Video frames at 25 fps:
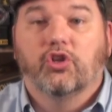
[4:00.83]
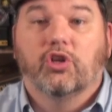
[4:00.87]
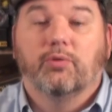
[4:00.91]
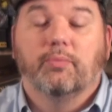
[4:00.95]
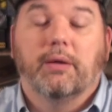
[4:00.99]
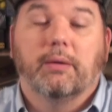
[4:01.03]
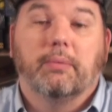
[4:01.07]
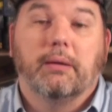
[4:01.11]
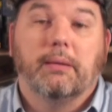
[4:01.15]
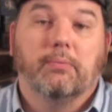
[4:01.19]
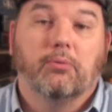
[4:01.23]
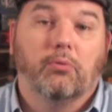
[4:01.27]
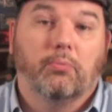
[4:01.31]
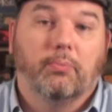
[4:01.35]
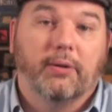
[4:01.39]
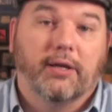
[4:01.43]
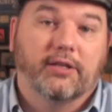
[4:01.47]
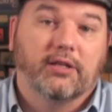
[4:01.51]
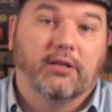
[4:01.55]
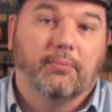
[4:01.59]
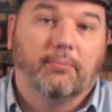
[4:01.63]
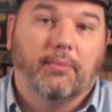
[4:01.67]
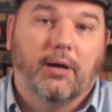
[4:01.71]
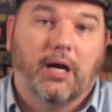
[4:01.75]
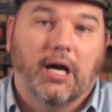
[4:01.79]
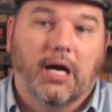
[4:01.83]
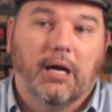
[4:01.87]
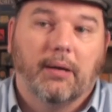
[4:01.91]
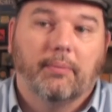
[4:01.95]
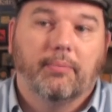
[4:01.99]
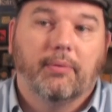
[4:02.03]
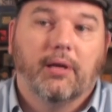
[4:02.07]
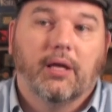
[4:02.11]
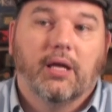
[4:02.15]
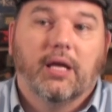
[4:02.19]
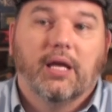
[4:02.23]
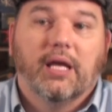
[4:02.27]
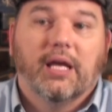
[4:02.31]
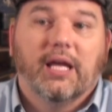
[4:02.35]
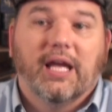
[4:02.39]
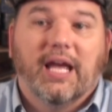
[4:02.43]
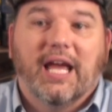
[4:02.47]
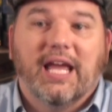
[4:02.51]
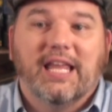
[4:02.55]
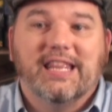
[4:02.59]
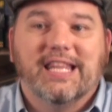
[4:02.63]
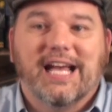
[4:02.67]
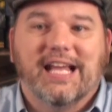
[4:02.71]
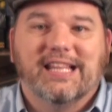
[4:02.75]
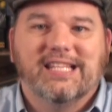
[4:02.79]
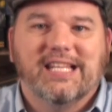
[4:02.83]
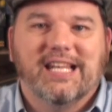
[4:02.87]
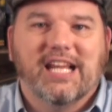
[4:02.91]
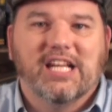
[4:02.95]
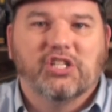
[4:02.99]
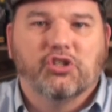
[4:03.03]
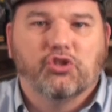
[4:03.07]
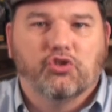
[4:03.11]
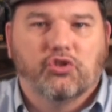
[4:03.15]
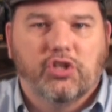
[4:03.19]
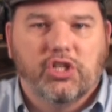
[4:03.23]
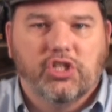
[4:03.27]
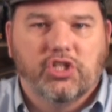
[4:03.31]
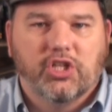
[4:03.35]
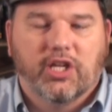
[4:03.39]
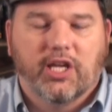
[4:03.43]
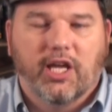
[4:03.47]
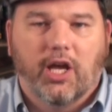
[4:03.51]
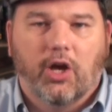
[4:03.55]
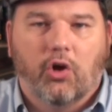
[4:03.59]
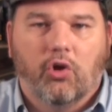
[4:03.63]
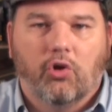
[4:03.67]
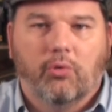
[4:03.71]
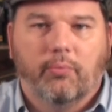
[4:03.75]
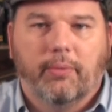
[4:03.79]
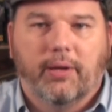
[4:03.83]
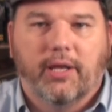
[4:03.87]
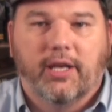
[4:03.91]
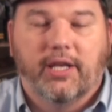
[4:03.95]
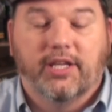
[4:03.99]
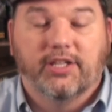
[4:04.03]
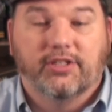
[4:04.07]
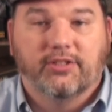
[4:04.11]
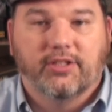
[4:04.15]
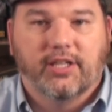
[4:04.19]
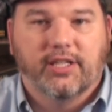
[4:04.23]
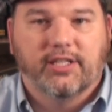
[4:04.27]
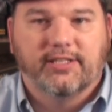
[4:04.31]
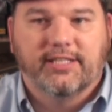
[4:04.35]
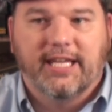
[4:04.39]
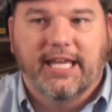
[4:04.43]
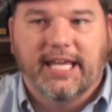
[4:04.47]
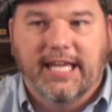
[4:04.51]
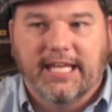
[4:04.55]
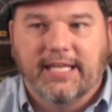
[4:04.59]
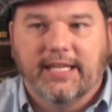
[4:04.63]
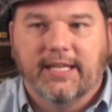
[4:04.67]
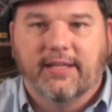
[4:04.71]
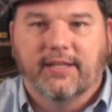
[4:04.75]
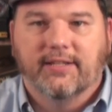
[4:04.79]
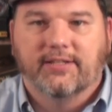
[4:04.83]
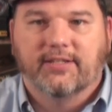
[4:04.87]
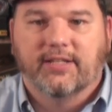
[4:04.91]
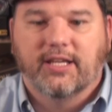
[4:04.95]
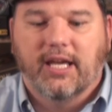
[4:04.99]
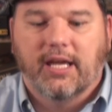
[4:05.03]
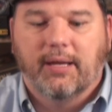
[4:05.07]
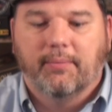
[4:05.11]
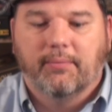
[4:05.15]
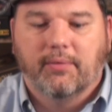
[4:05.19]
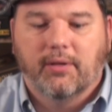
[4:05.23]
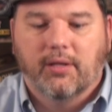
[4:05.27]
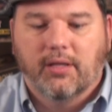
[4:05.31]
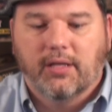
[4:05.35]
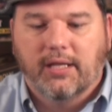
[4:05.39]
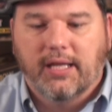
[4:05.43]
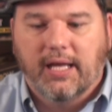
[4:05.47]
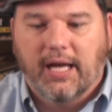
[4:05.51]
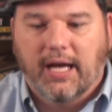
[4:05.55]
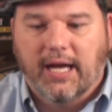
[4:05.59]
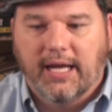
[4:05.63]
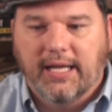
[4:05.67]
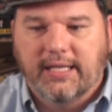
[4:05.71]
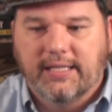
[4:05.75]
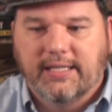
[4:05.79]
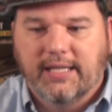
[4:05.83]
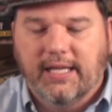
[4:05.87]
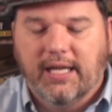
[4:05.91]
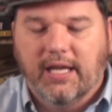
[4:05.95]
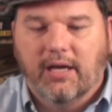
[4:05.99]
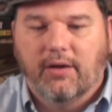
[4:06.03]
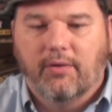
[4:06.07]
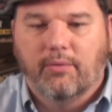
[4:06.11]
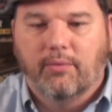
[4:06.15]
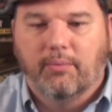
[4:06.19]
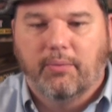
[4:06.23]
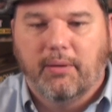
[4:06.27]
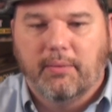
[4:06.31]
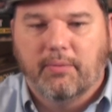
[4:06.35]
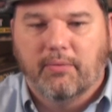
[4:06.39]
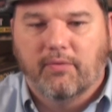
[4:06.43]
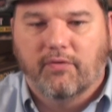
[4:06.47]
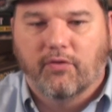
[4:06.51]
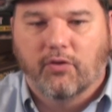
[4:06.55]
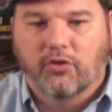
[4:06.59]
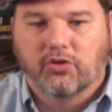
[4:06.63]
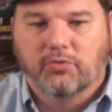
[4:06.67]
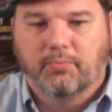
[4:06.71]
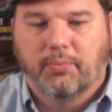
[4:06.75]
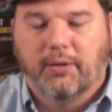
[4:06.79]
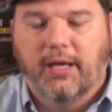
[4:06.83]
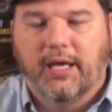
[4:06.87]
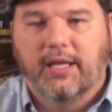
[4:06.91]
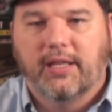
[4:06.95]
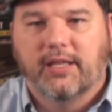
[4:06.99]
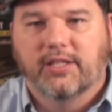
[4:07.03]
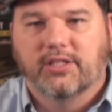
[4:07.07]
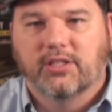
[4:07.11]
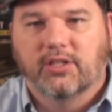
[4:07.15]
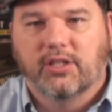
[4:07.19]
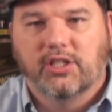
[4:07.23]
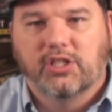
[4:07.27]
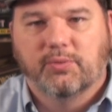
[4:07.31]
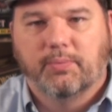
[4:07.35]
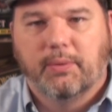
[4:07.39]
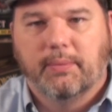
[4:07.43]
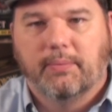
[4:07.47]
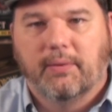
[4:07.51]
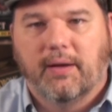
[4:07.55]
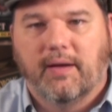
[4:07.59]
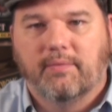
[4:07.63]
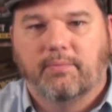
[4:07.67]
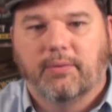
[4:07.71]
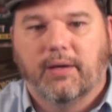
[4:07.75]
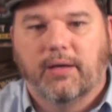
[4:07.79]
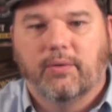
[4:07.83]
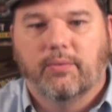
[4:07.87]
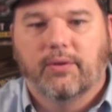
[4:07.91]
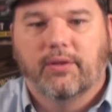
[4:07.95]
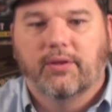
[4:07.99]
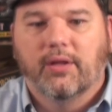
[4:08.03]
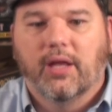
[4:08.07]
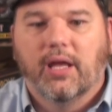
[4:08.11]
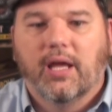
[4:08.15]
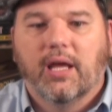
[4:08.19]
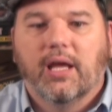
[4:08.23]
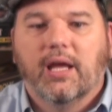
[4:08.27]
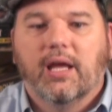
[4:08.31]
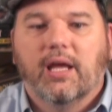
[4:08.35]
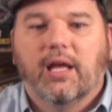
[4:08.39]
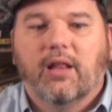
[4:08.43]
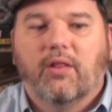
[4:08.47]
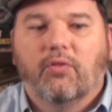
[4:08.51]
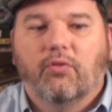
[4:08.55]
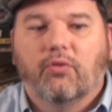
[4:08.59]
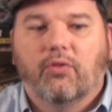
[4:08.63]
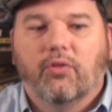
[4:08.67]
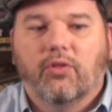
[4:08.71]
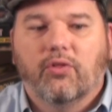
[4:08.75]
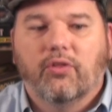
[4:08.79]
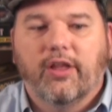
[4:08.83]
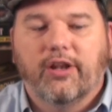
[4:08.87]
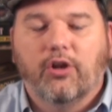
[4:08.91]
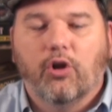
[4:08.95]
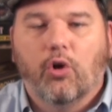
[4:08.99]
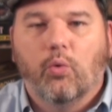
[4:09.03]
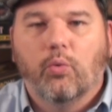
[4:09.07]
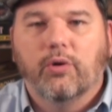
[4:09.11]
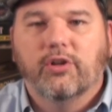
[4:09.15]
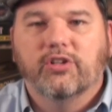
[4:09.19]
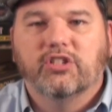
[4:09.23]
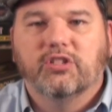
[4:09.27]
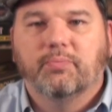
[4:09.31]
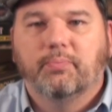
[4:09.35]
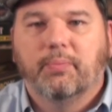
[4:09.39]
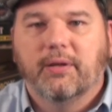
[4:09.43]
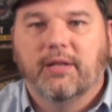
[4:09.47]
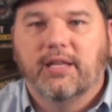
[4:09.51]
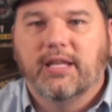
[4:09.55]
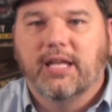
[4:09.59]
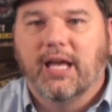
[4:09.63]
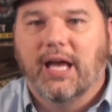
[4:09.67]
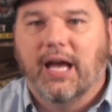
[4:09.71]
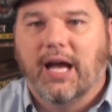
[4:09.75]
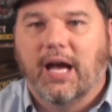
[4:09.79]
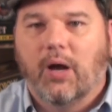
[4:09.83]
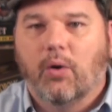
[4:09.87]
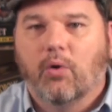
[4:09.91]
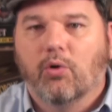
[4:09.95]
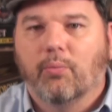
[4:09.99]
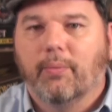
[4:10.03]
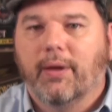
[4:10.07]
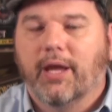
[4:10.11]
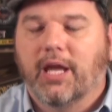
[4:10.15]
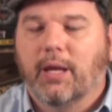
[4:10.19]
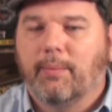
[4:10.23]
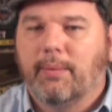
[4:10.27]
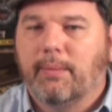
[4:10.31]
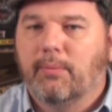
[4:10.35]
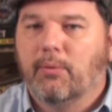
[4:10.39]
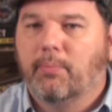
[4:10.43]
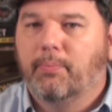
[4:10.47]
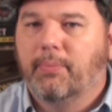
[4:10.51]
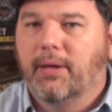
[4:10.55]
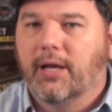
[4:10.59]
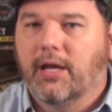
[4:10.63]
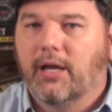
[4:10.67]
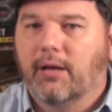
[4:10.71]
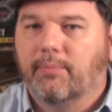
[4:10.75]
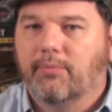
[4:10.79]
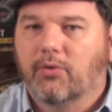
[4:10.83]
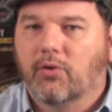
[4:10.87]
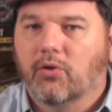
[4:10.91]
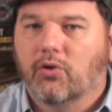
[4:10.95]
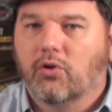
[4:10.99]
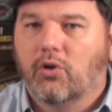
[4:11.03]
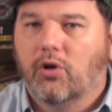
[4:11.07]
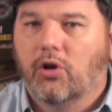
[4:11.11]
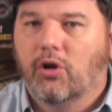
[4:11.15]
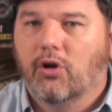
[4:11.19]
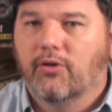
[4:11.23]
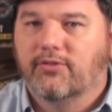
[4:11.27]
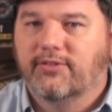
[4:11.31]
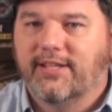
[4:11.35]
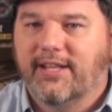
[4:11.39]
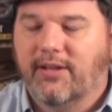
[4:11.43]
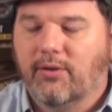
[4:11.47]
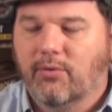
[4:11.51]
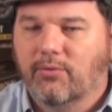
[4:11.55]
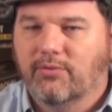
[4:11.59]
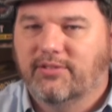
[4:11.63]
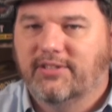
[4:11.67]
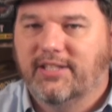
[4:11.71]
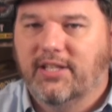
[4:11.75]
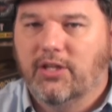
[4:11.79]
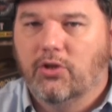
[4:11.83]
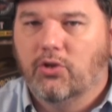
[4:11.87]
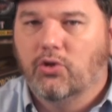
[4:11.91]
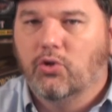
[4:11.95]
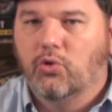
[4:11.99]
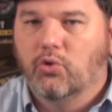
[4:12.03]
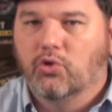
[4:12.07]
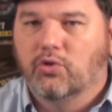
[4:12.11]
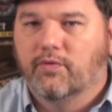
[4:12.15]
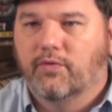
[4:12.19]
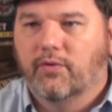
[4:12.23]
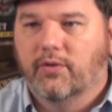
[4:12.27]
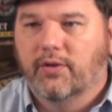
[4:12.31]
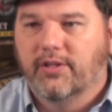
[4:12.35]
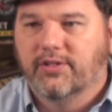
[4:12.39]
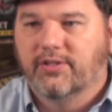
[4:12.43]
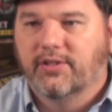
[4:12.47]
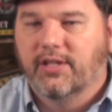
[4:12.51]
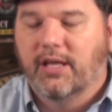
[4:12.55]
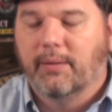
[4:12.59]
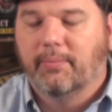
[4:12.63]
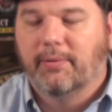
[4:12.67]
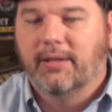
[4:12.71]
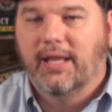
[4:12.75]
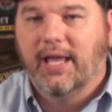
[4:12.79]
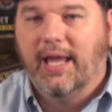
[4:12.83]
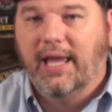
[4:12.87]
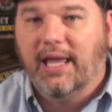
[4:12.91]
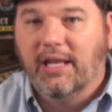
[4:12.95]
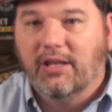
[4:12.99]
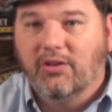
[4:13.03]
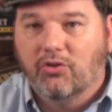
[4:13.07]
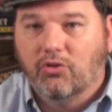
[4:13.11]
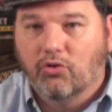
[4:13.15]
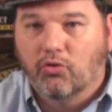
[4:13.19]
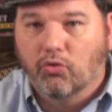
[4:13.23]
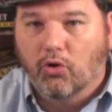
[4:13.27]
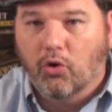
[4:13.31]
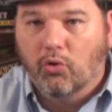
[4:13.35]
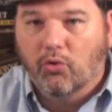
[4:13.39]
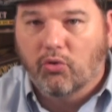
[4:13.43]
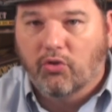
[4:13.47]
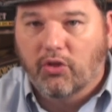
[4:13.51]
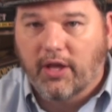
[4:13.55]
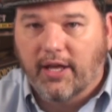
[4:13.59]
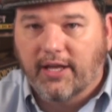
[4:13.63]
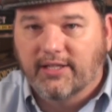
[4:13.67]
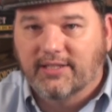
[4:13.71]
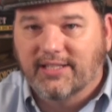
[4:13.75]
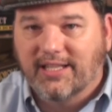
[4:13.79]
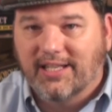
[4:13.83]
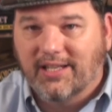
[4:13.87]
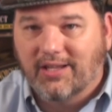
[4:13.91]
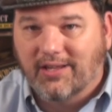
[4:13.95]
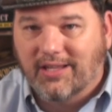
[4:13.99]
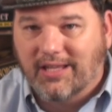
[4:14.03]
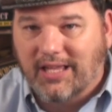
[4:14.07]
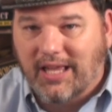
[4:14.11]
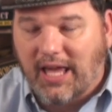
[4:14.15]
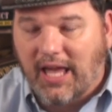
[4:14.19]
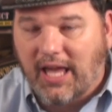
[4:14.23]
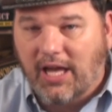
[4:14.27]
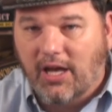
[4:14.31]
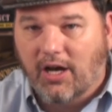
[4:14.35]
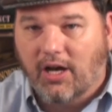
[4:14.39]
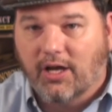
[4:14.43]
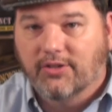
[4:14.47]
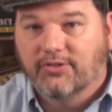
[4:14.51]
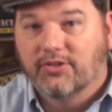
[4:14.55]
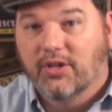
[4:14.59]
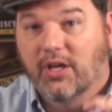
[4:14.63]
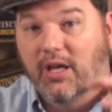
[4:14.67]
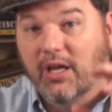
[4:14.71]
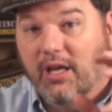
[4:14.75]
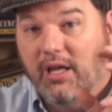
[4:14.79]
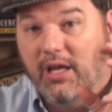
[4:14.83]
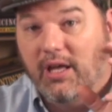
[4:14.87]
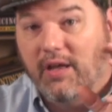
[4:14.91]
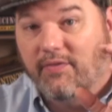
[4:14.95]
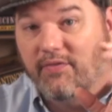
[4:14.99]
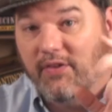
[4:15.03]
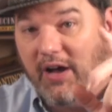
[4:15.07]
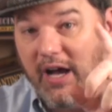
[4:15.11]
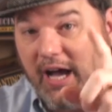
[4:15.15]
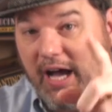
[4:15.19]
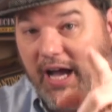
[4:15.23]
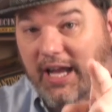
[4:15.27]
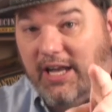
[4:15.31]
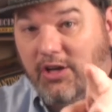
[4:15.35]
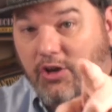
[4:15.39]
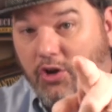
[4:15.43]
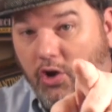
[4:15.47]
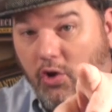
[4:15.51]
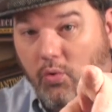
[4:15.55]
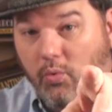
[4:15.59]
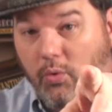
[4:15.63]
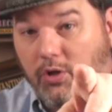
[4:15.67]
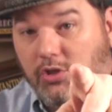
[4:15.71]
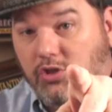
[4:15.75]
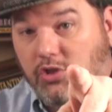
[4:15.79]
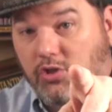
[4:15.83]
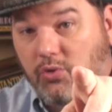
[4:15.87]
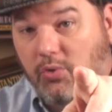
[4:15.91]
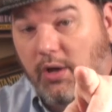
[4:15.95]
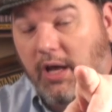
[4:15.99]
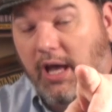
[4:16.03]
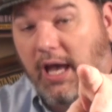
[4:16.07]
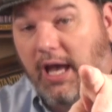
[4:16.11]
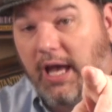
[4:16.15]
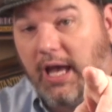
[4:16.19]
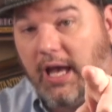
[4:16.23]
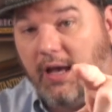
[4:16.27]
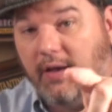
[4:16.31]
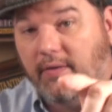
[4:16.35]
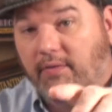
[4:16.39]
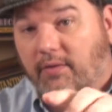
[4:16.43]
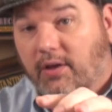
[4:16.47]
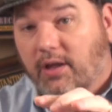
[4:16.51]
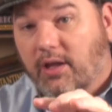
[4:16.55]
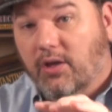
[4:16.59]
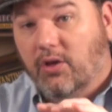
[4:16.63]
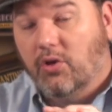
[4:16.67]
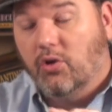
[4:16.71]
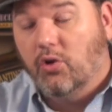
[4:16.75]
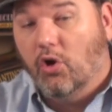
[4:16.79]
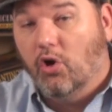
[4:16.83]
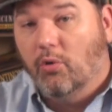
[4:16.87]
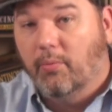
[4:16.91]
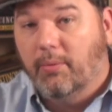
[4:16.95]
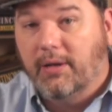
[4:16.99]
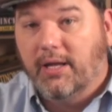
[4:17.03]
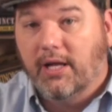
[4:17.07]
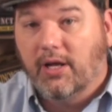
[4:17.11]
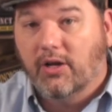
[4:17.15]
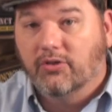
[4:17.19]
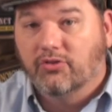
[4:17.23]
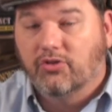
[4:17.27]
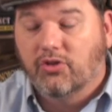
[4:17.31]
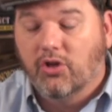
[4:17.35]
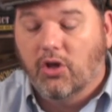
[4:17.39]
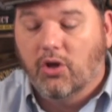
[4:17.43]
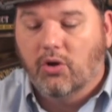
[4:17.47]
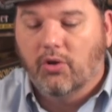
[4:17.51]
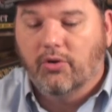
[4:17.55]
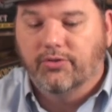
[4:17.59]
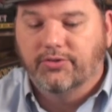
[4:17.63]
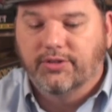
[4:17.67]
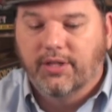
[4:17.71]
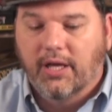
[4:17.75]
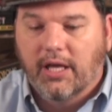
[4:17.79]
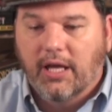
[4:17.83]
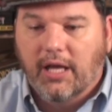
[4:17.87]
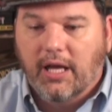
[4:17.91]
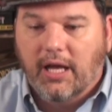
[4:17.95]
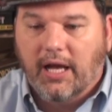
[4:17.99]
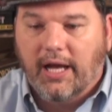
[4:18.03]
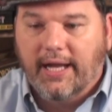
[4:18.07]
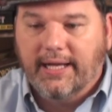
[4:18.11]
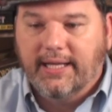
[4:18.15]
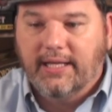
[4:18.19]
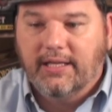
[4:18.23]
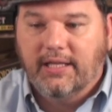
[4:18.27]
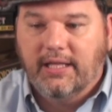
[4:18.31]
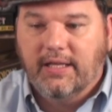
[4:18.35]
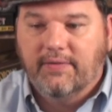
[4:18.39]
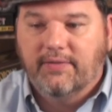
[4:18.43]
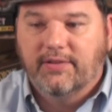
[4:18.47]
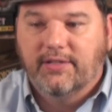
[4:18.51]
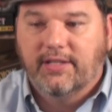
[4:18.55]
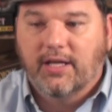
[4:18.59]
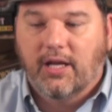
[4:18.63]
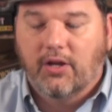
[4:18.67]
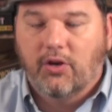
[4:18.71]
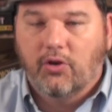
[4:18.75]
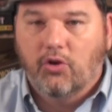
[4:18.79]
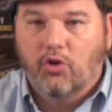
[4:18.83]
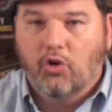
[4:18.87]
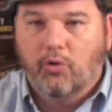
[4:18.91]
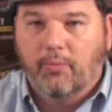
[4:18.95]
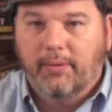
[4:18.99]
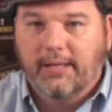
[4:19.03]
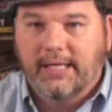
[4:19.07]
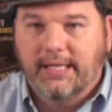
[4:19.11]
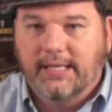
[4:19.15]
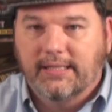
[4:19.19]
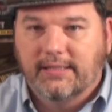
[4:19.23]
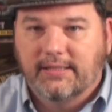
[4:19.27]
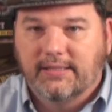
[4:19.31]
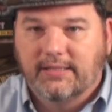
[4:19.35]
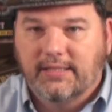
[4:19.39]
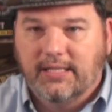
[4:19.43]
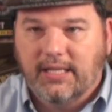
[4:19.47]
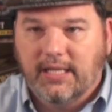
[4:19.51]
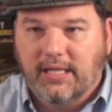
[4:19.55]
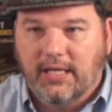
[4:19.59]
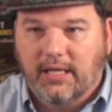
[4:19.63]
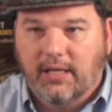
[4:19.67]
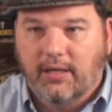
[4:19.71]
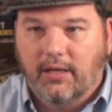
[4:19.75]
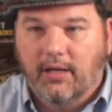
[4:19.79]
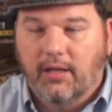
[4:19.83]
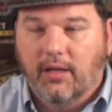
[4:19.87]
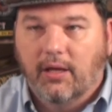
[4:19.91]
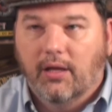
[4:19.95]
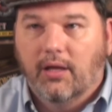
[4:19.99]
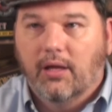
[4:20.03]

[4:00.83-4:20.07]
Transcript: You can make people pick them up. And I think that strategic element is, is hidden in this game. The idea, when people first play this, at least the people I played with, they don't want to spend the hour making people pick up their cards. They don't see the usefulness in that, but that can throw things into chaos. If I know what you have and nobody else knows, I can leave it down and nobody can see it.